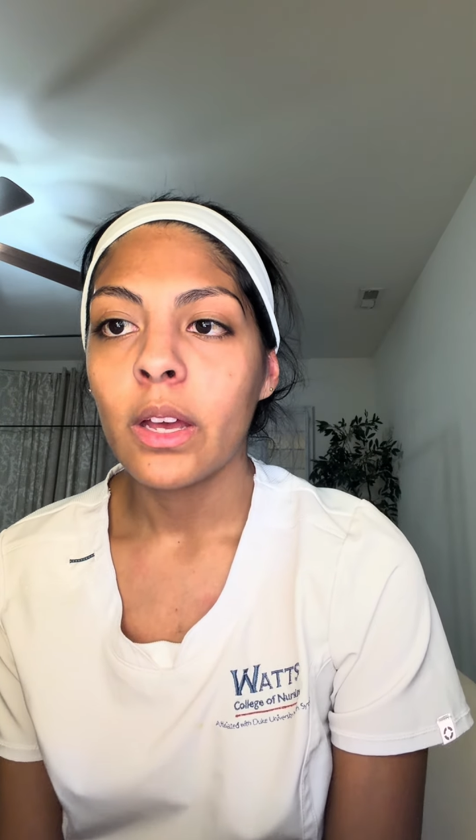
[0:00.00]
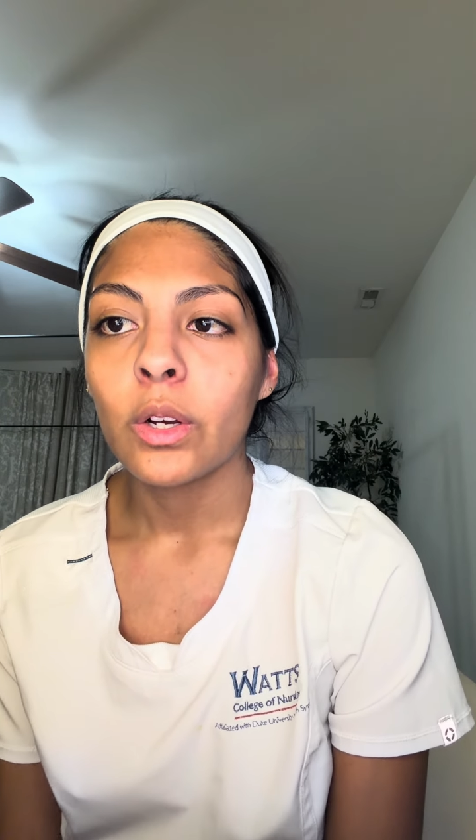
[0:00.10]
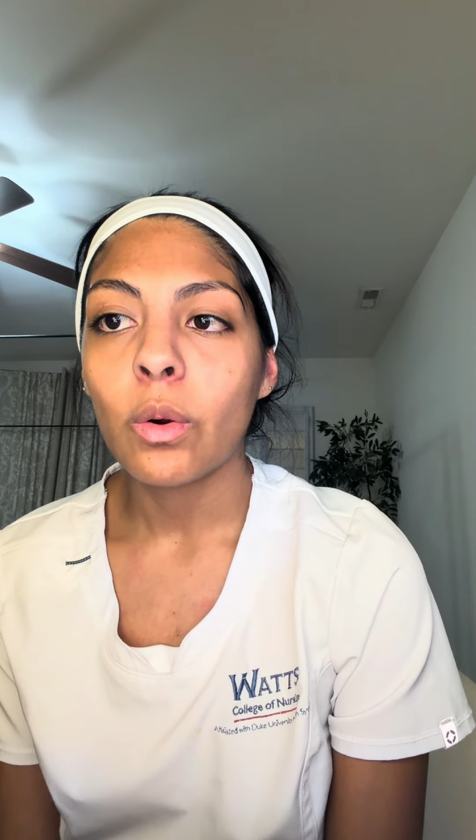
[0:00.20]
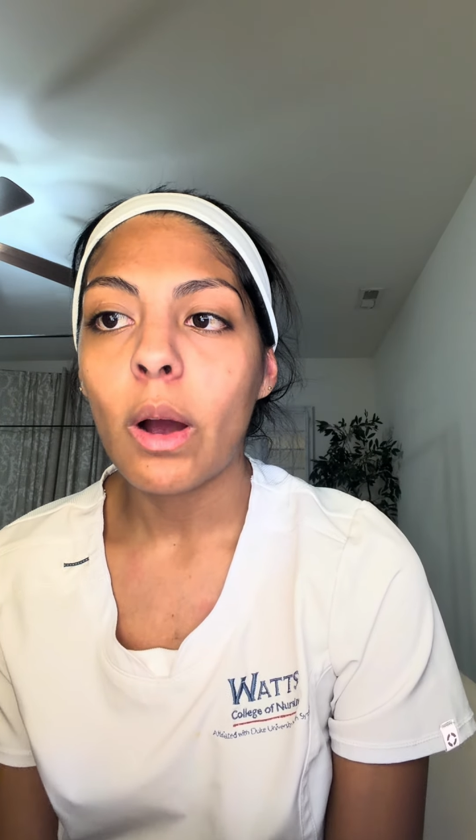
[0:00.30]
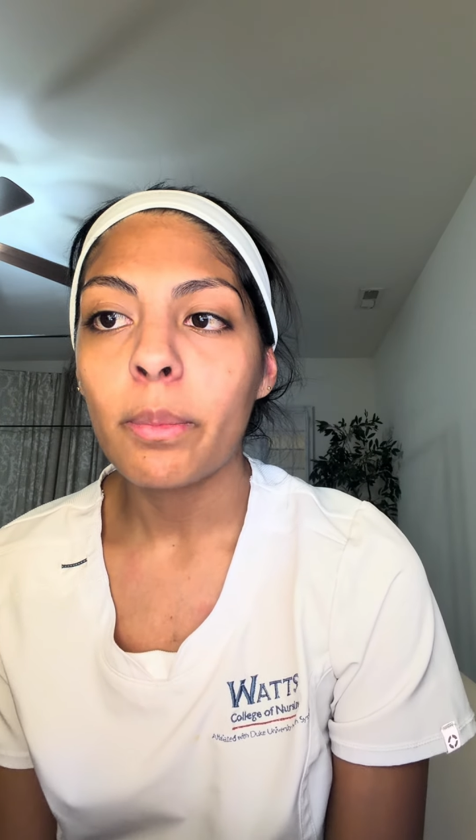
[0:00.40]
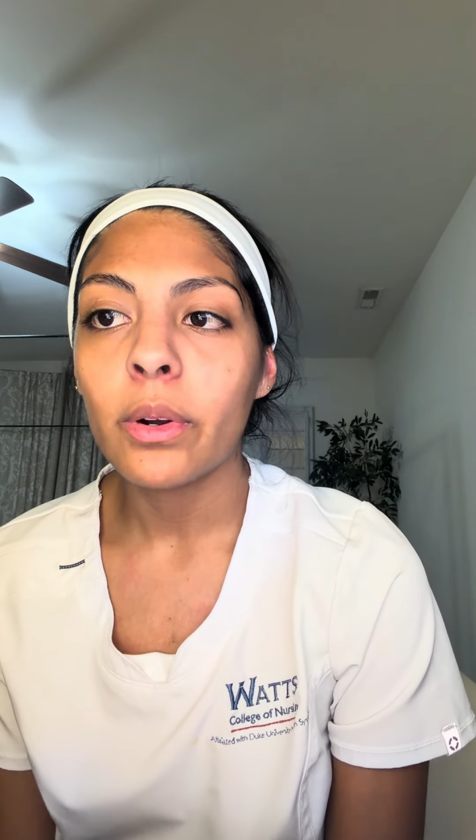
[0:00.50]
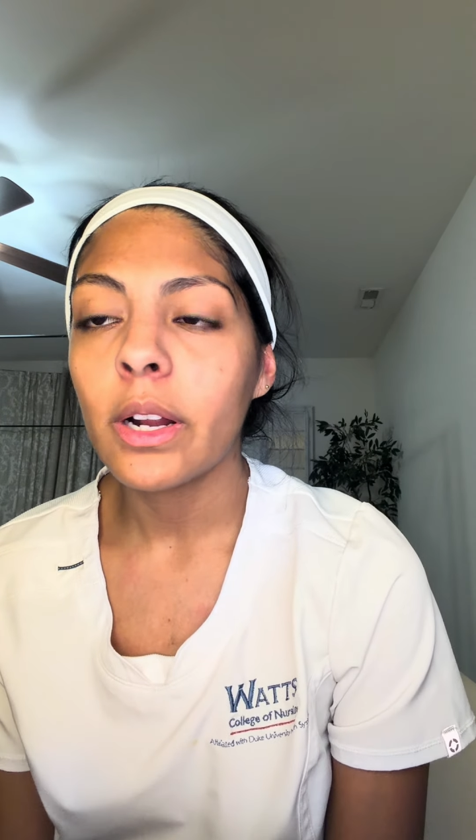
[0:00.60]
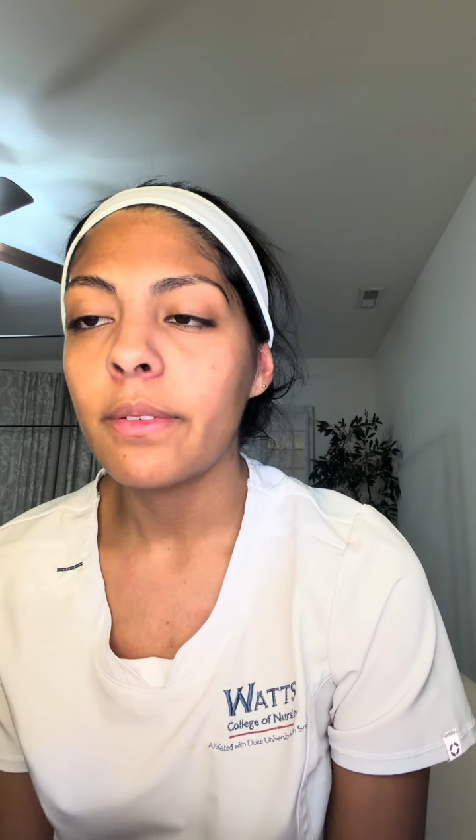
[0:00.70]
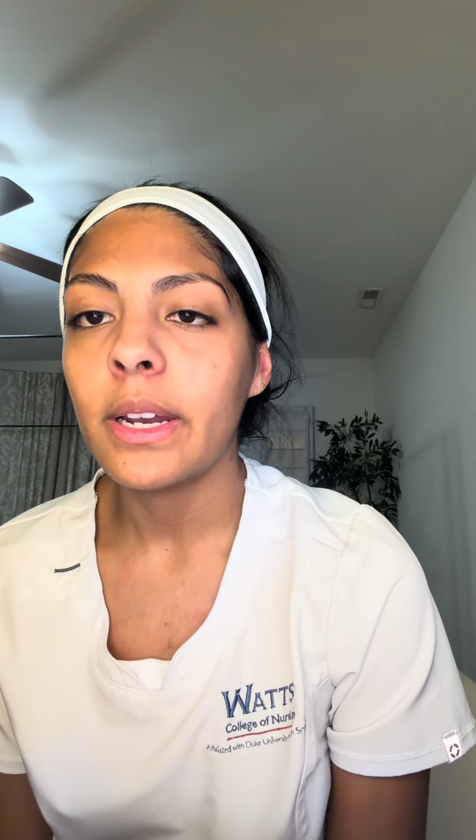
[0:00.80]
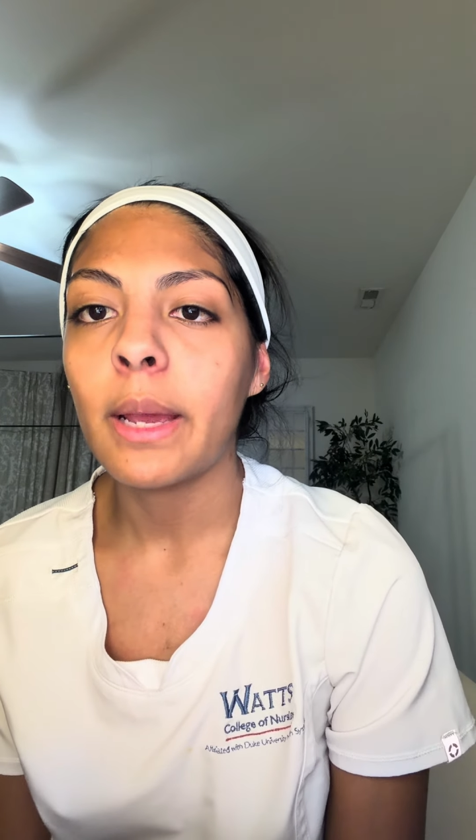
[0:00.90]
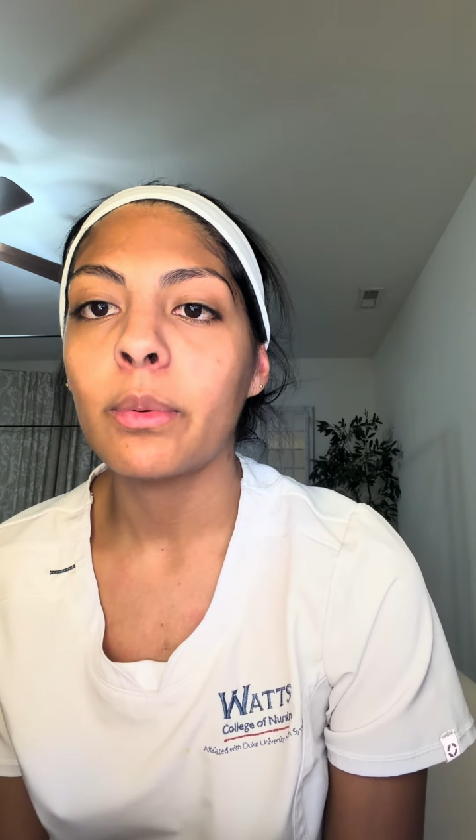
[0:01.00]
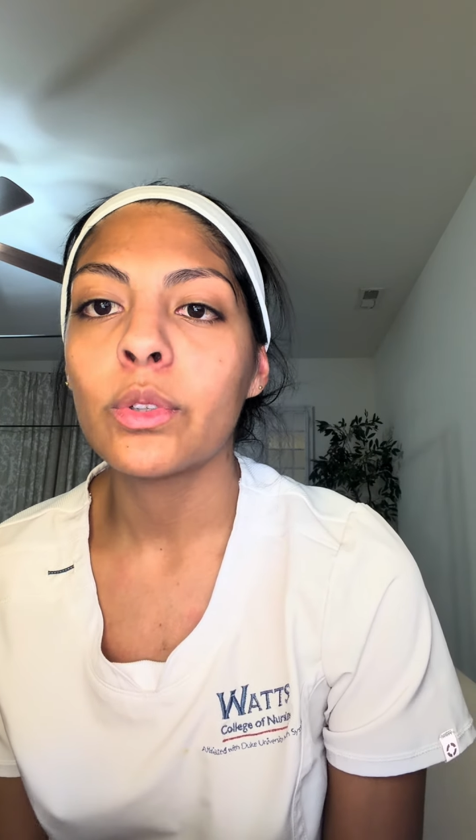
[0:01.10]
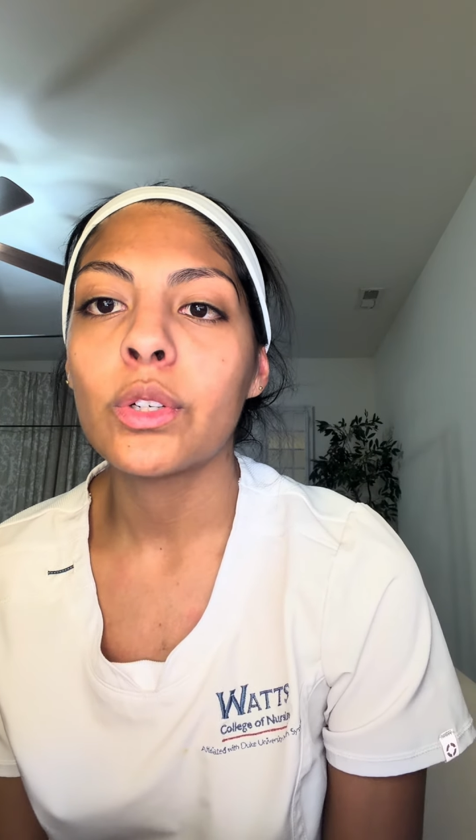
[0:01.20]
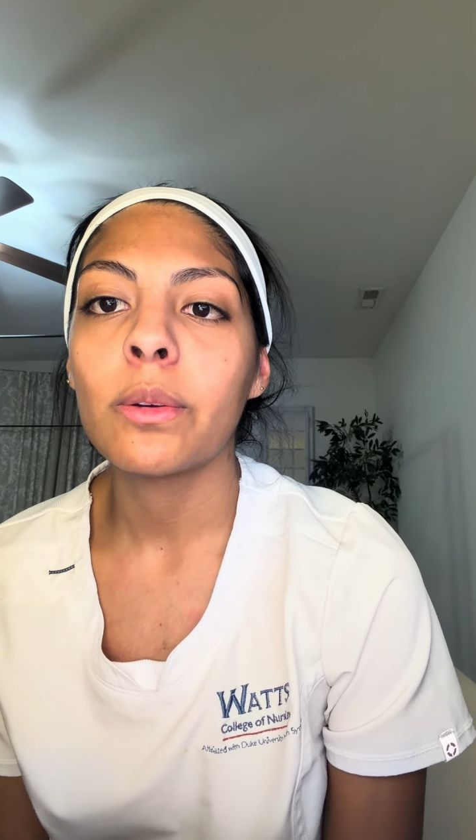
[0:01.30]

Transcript: cooperative and able to